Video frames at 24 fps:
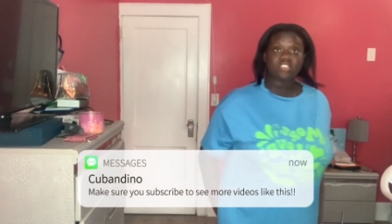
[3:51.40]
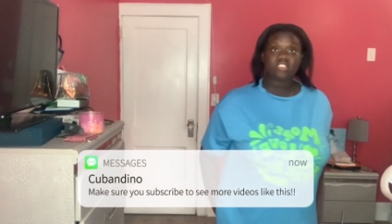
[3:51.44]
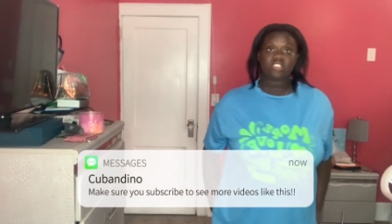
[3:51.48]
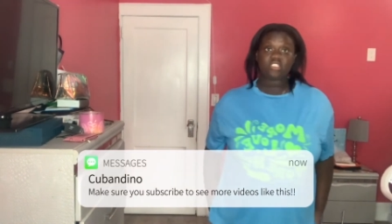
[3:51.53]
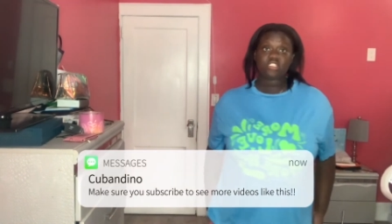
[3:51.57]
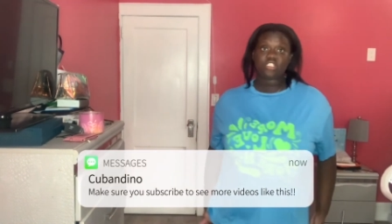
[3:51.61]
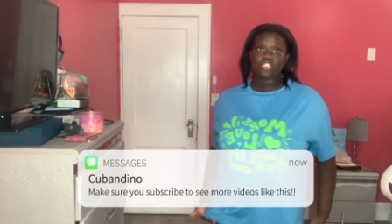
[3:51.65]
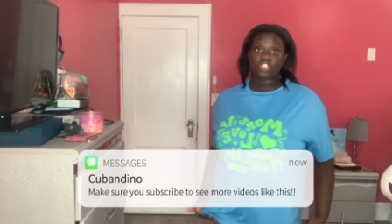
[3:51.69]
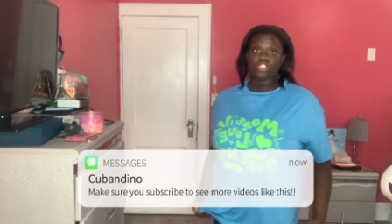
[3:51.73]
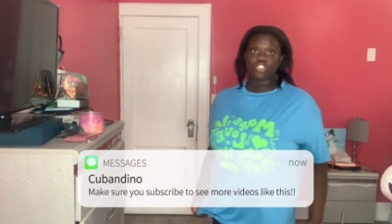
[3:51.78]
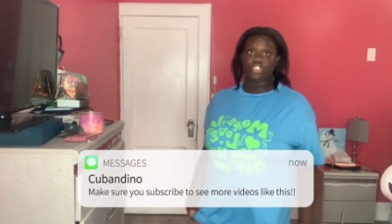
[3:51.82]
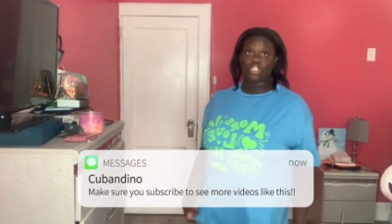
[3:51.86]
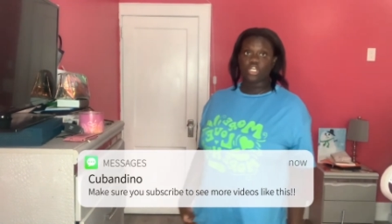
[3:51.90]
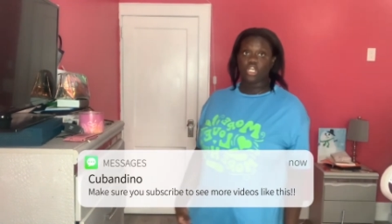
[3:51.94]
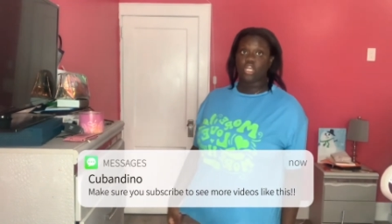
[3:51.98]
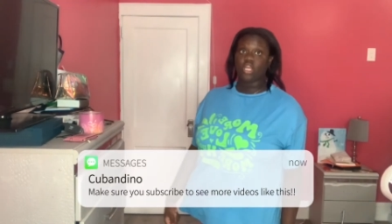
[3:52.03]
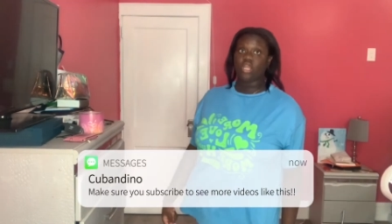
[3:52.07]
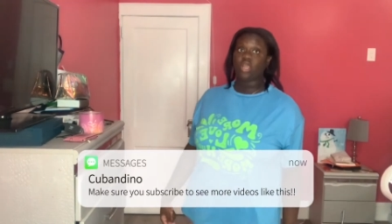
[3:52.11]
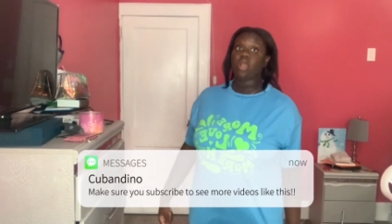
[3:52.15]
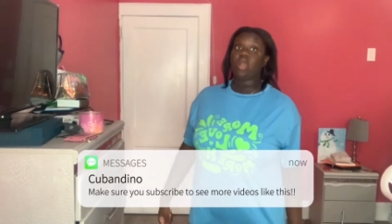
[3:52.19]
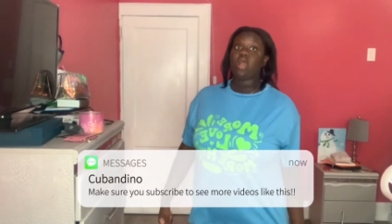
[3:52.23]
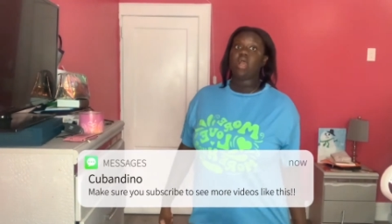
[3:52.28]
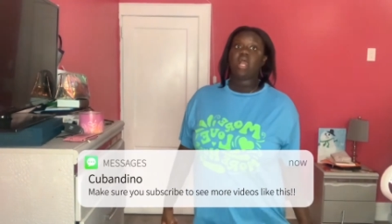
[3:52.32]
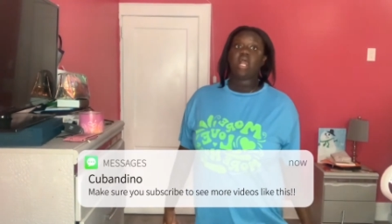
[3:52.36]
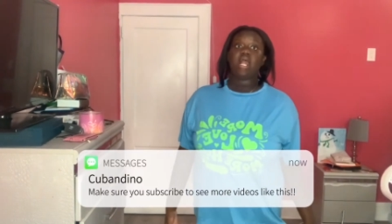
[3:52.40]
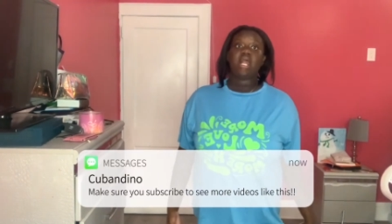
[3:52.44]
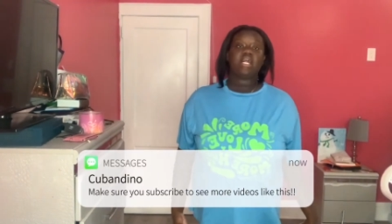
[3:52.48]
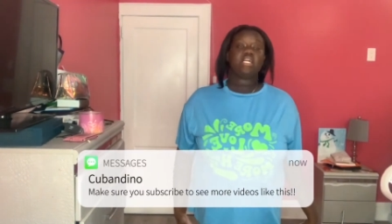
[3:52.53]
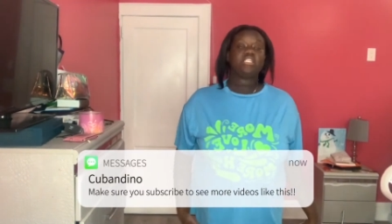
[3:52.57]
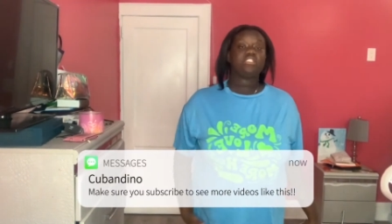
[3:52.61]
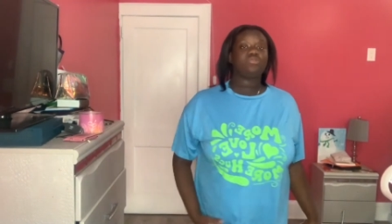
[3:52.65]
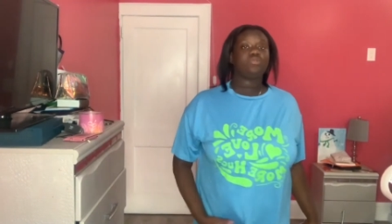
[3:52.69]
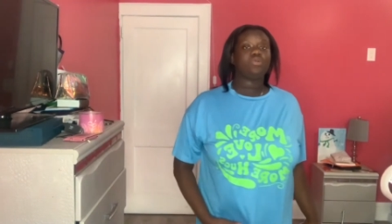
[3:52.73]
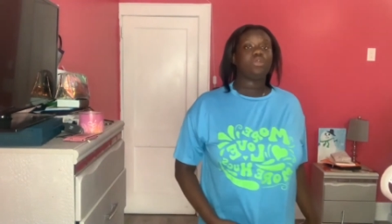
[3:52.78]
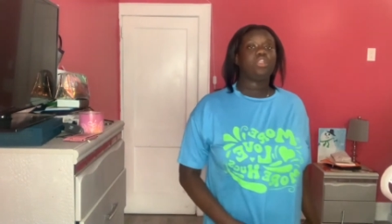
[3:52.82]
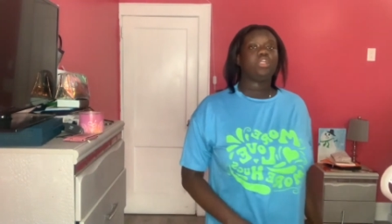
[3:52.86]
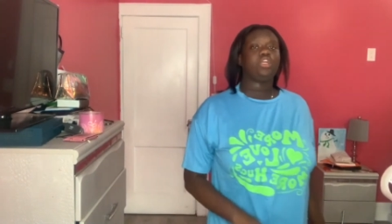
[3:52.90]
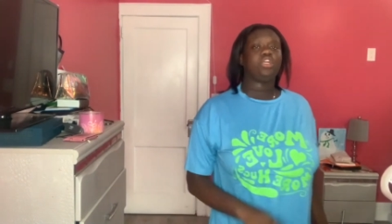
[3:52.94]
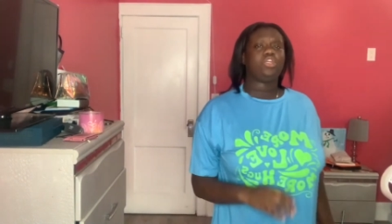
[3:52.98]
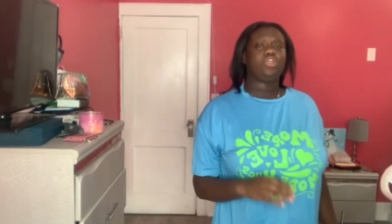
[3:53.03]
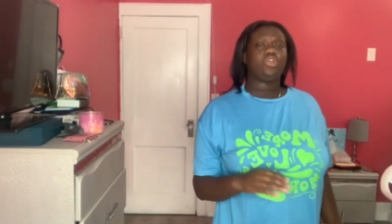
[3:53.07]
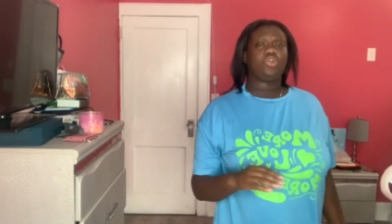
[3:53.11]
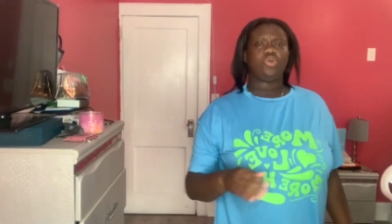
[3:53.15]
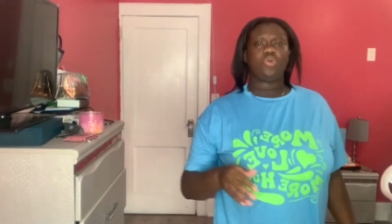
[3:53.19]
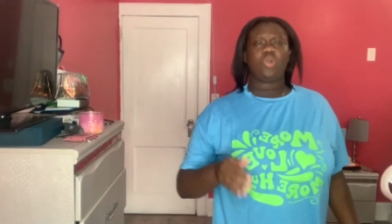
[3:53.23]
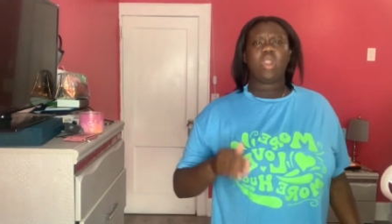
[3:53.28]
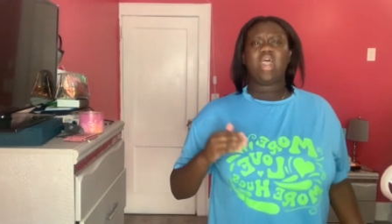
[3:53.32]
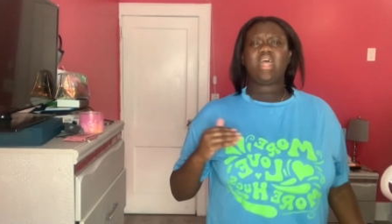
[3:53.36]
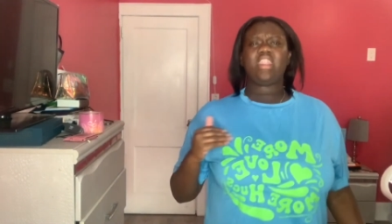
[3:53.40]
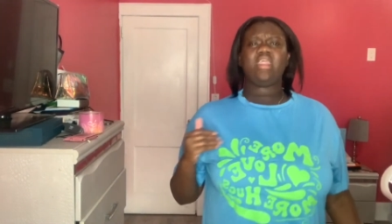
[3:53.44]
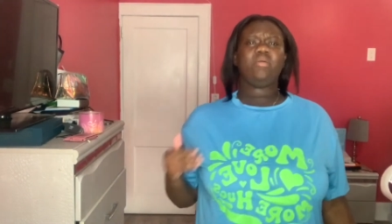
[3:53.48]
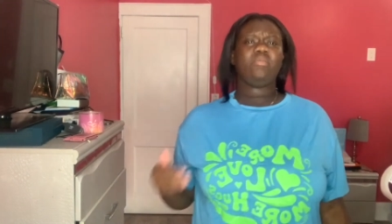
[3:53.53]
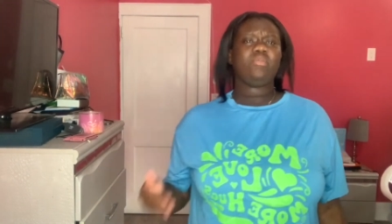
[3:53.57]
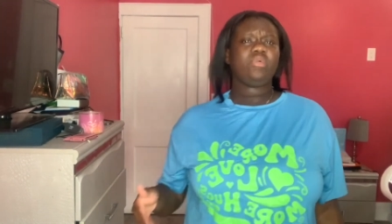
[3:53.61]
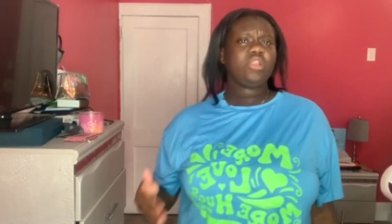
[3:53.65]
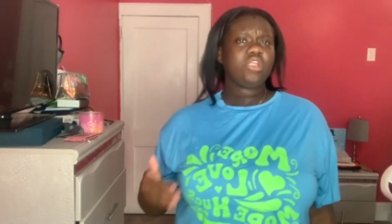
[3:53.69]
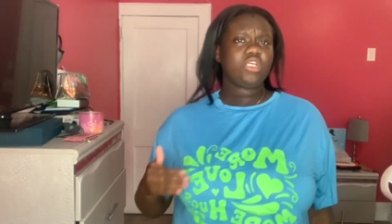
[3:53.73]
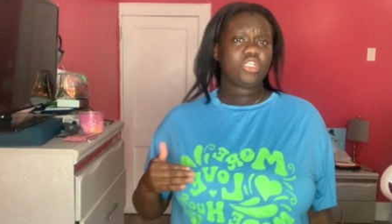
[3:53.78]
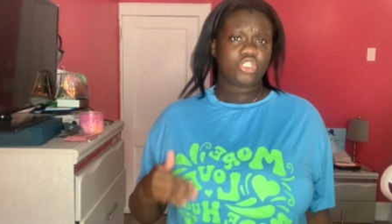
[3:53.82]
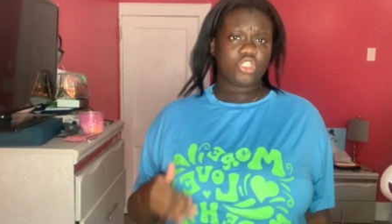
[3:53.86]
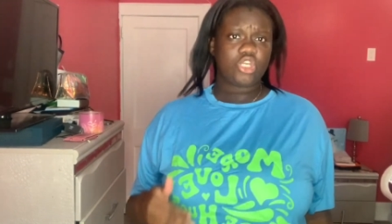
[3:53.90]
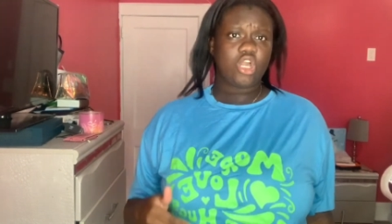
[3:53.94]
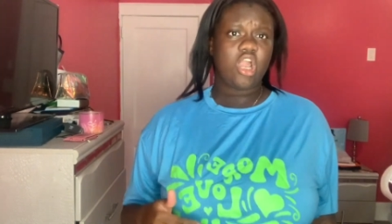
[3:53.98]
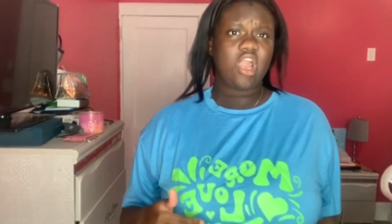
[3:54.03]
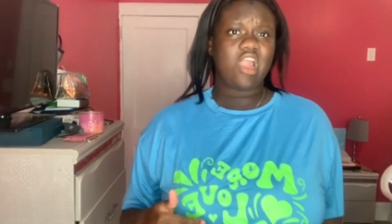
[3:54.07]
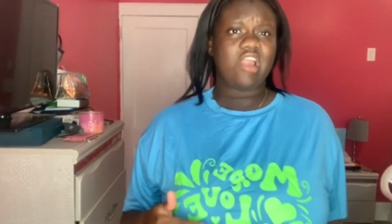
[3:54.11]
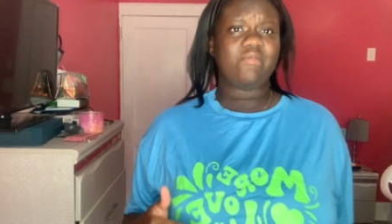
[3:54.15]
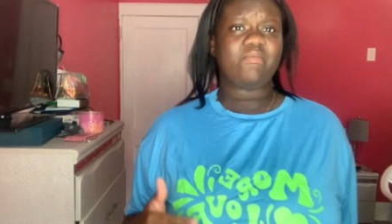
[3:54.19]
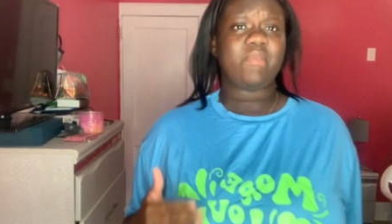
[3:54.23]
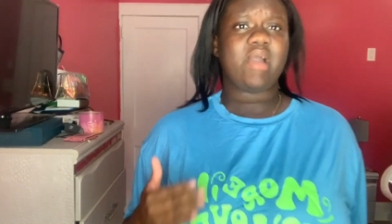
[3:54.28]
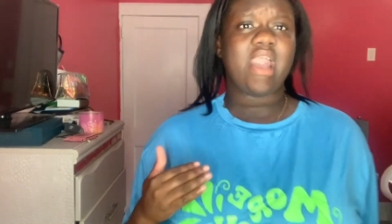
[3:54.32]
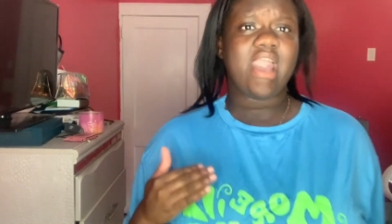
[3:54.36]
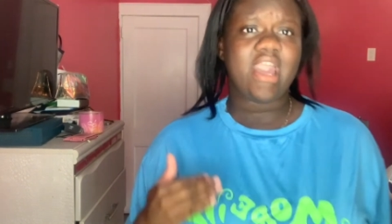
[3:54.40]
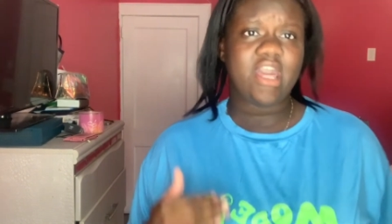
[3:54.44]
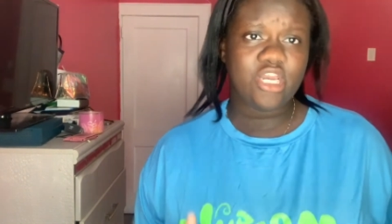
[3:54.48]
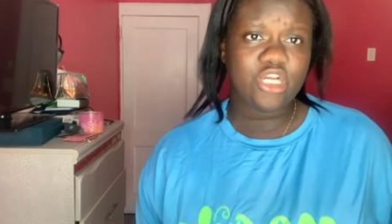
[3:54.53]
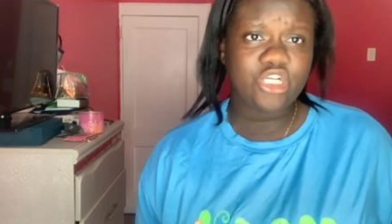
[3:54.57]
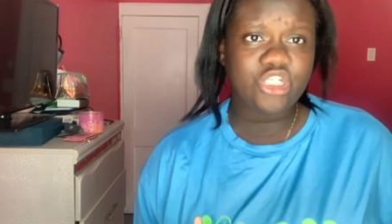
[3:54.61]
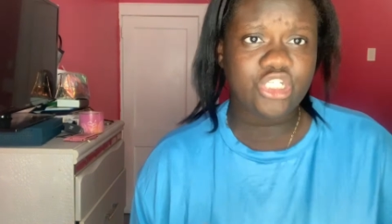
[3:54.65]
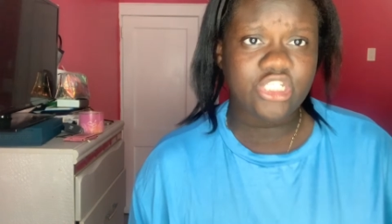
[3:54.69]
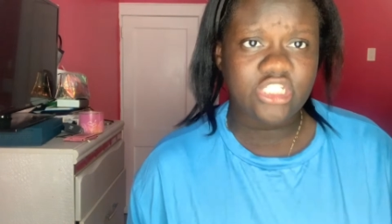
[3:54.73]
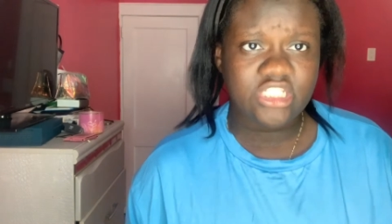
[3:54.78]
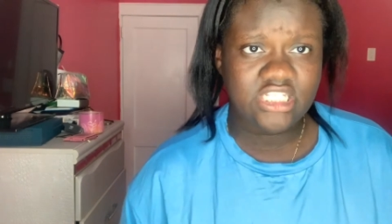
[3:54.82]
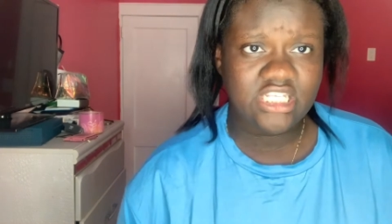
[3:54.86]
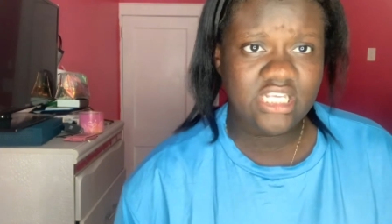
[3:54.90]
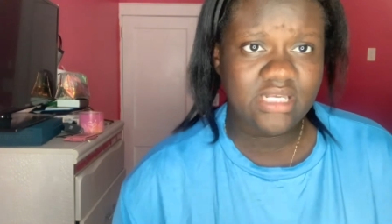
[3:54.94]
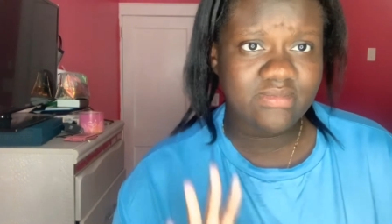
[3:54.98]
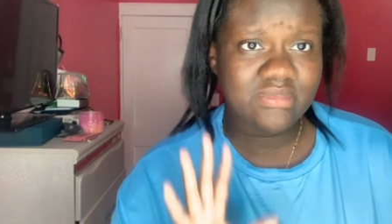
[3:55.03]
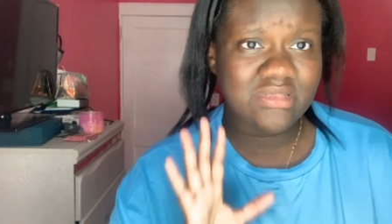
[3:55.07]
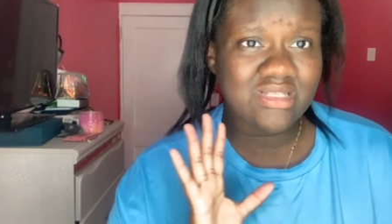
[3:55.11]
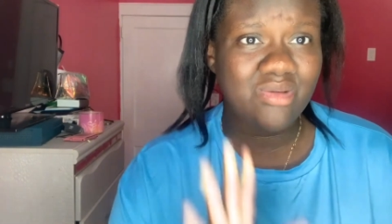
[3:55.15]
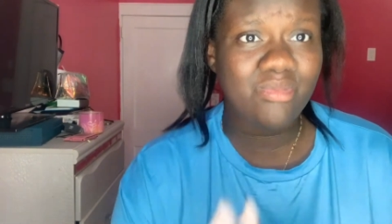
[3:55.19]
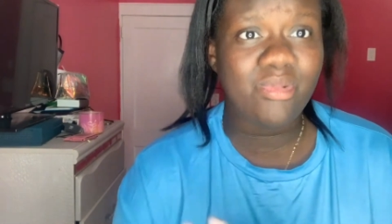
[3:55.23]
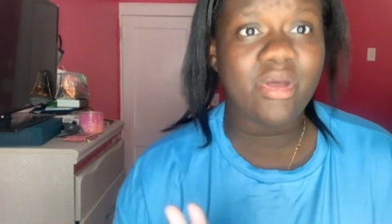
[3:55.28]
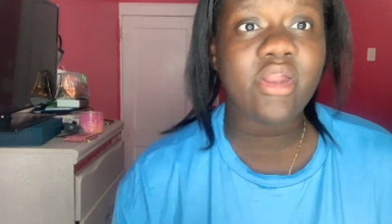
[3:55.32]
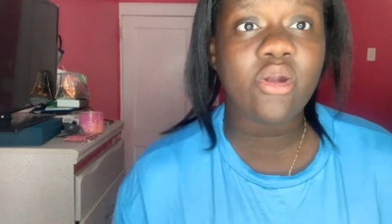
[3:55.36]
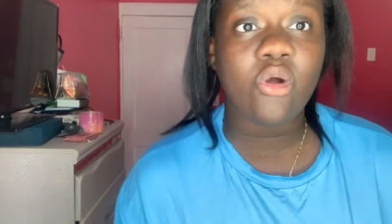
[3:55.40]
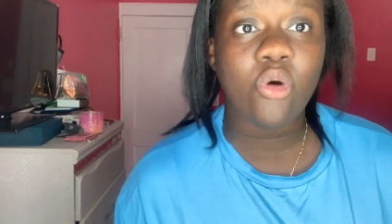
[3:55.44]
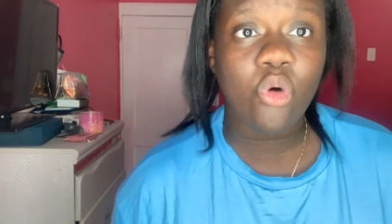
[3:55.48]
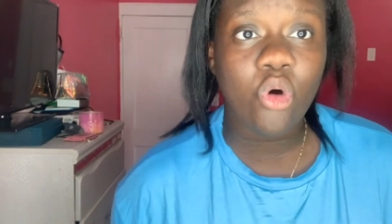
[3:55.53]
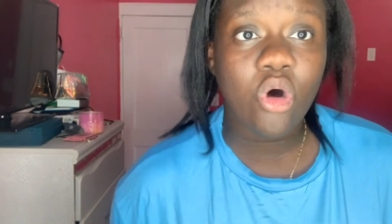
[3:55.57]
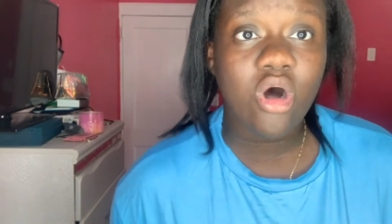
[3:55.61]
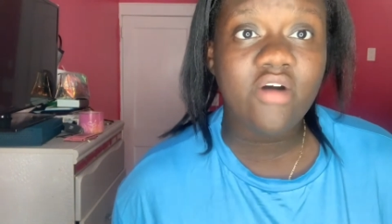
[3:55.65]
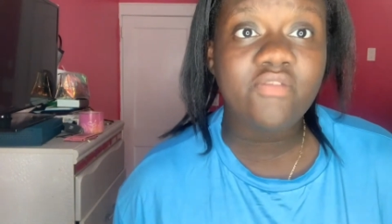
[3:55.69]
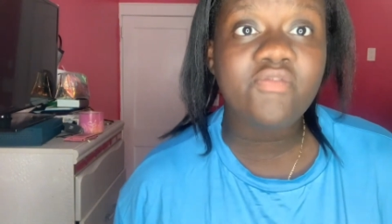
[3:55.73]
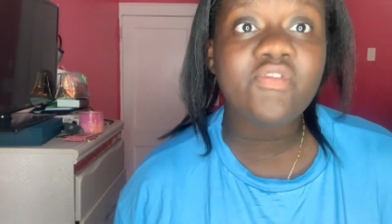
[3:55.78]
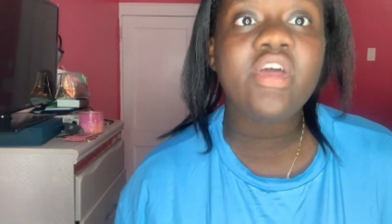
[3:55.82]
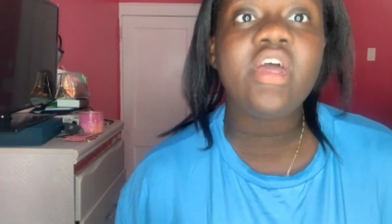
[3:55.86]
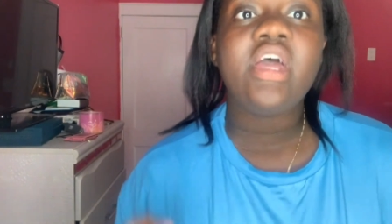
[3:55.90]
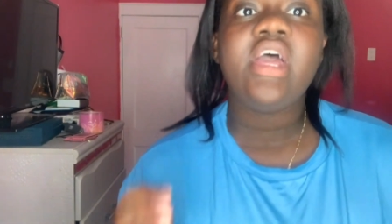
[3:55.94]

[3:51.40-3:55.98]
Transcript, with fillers: is the shirt. It's really cute. And I'm really sorry my energy seems a bit off.